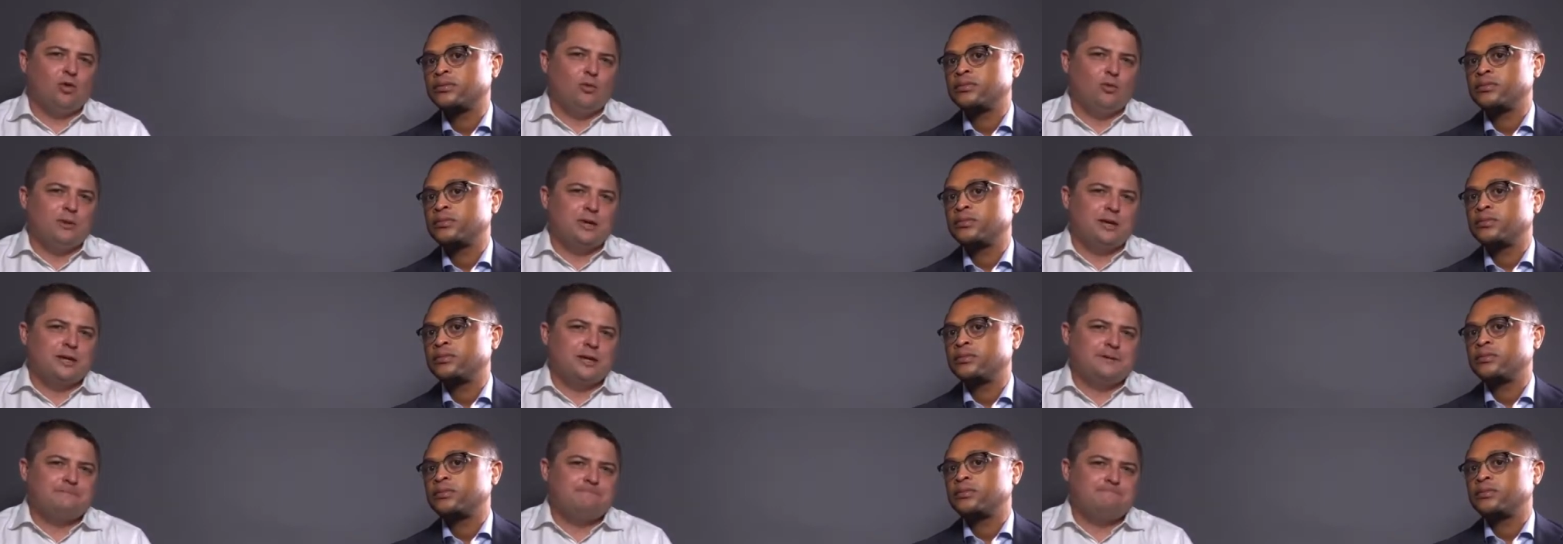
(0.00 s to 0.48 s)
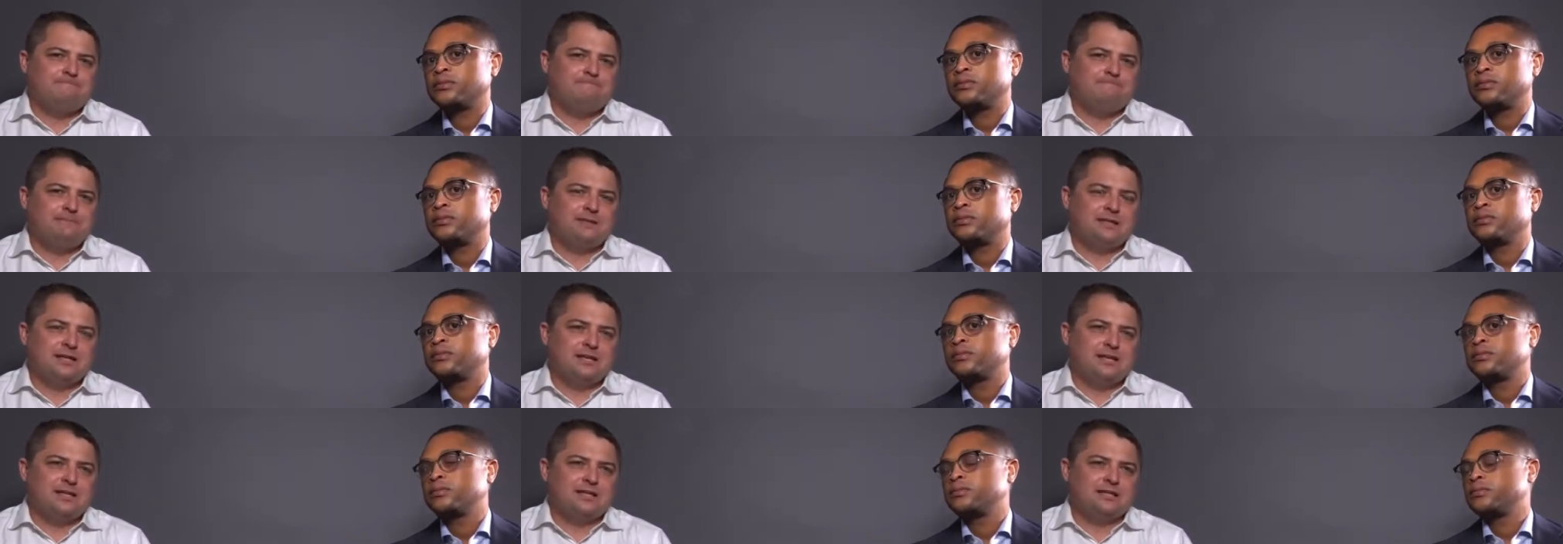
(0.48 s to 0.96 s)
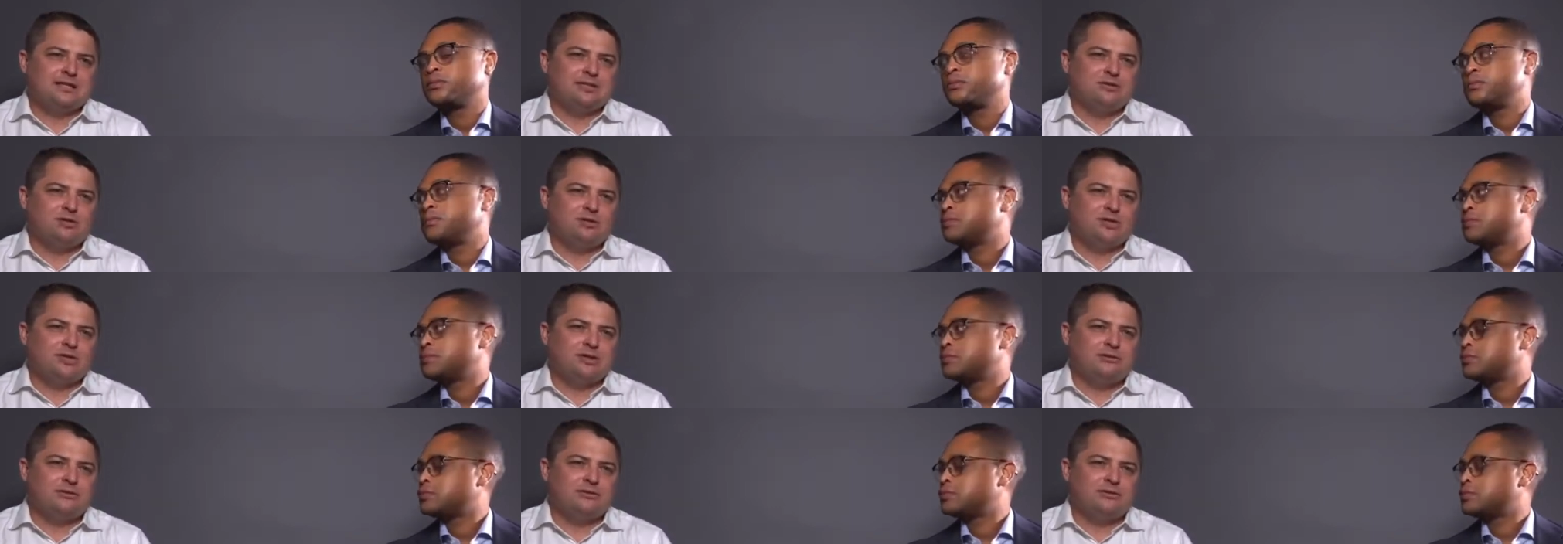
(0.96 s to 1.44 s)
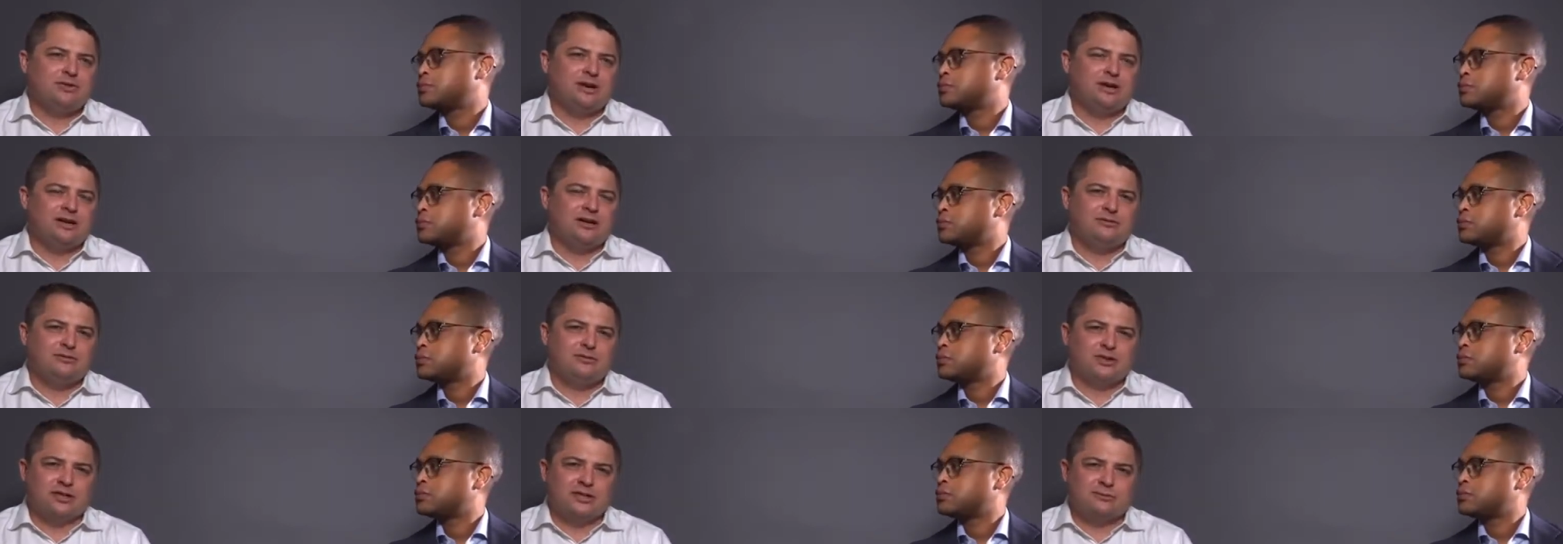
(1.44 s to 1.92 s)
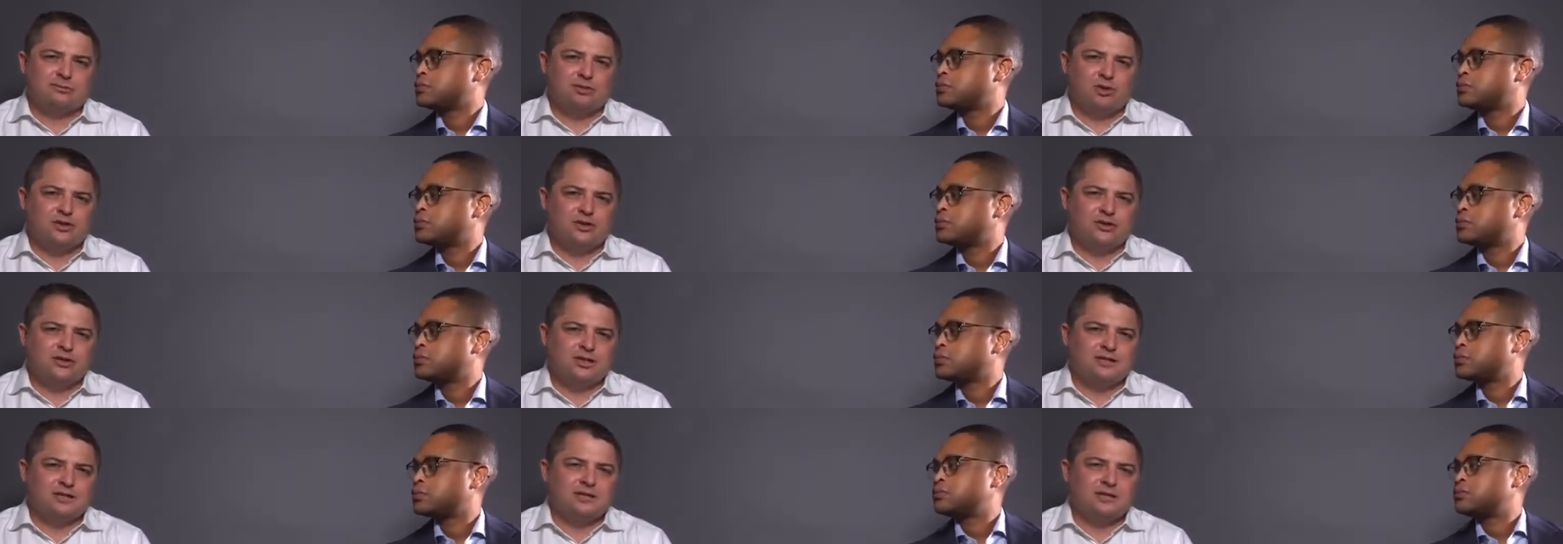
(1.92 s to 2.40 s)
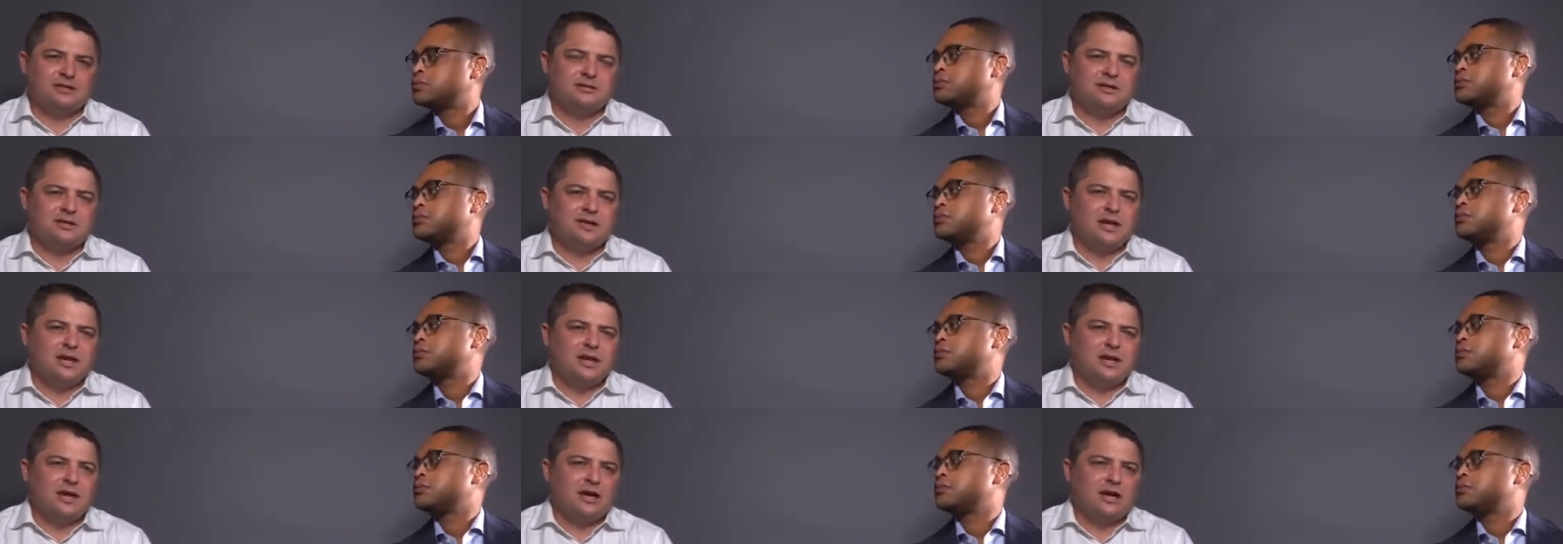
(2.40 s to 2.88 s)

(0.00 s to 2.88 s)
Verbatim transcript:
Speaker 1: formula. It's not a defined fixed process.